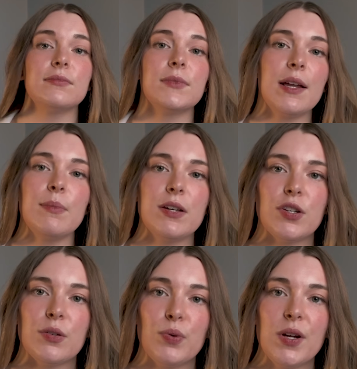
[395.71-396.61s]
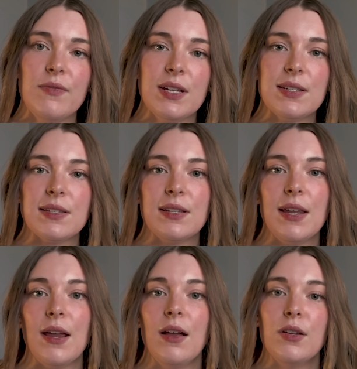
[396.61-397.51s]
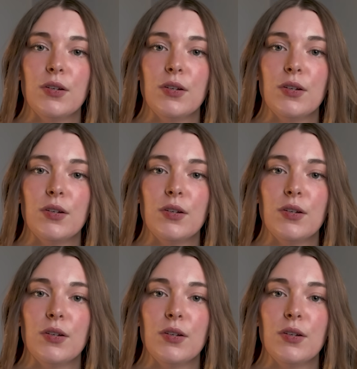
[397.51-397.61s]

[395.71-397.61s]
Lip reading: Like mentioned previously,